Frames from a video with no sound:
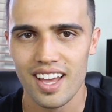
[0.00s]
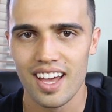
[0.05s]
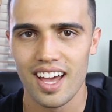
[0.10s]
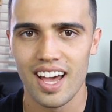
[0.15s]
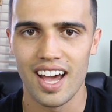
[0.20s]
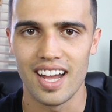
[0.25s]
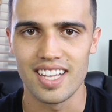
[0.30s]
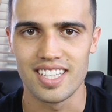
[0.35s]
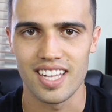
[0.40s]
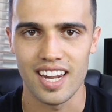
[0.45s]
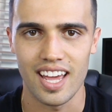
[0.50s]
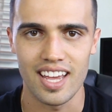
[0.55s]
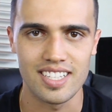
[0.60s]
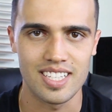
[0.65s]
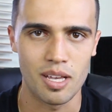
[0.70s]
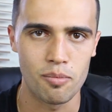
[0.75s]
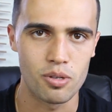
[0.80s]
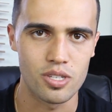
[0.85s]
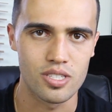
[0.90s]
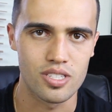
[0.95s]
Today's
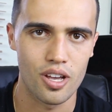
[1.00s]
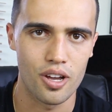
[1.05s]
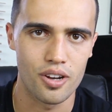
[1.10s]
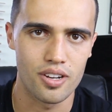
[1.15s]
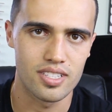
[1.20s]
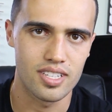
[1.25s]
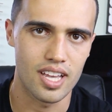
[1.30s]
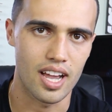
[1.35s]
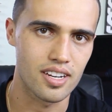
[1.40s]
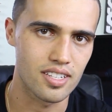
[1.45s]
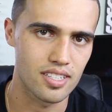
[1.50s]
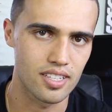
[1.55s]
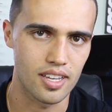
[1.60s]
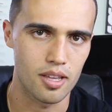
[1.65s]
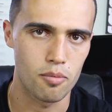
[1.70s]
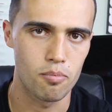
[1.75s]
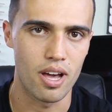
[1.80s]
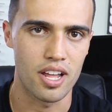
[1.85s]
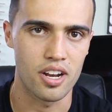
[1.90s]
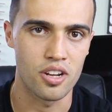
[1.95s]
episode is
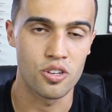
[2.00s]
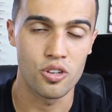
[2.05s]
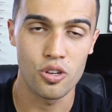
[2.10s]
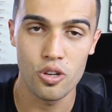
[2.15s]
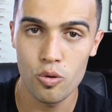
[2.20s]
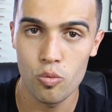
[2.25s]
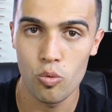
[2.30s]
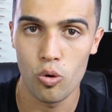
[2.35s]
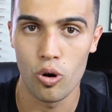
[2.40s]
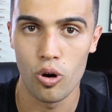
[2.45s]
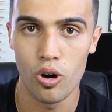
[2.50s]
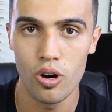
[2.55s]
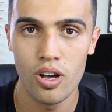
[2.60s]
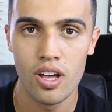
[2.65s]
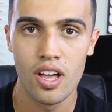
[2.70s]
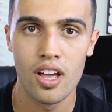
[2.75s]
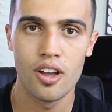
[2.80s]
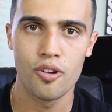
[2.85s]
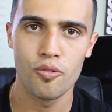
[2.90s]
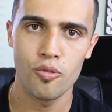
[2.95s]
actually about a new
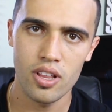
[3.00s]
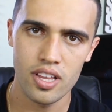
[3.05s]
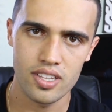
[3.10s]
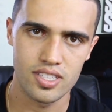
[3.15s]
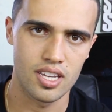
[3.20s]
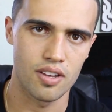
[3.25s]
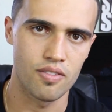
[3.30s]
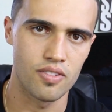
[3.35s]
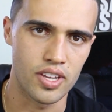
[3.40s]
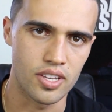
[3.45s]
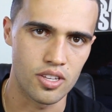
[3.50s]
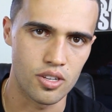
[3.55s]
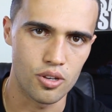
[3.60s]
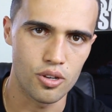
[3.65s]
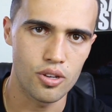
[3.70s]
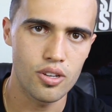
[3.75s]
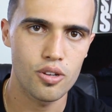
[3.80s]
war, relatively new.